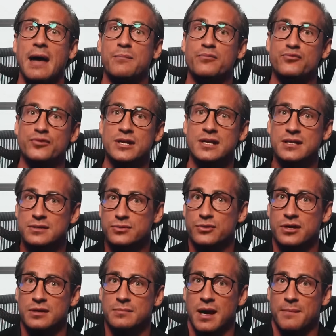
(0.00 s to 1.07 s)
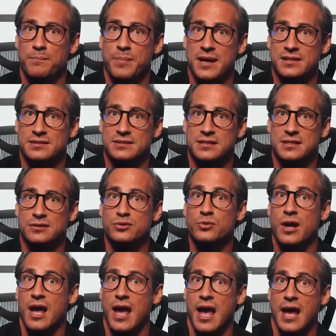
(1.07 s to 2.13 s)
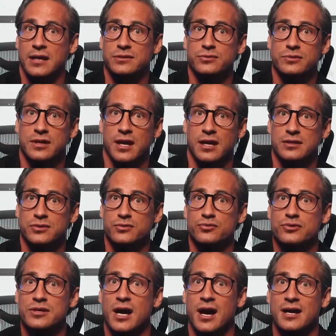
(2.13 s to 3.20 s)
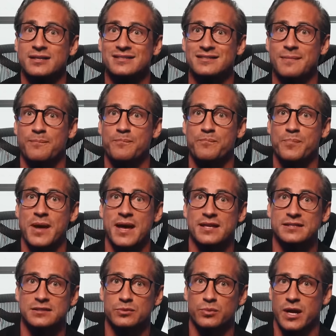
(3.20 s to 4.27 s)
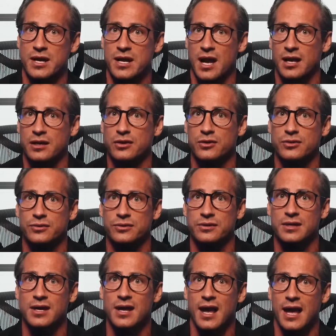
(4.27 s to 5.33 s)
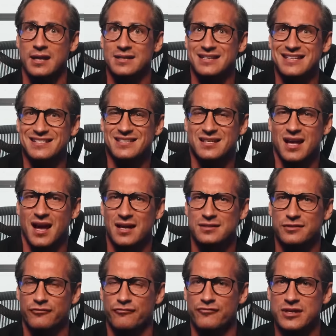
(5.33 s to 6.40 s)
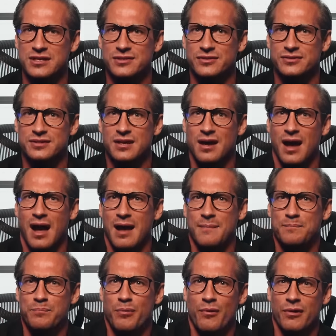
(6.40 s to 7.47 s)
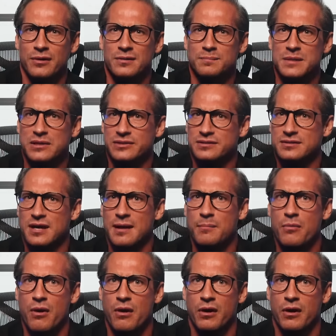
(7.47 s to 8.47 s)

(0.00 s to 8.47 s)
I'm really doing my best here to educate you guys the best way I could. And these kinds of videos are important because come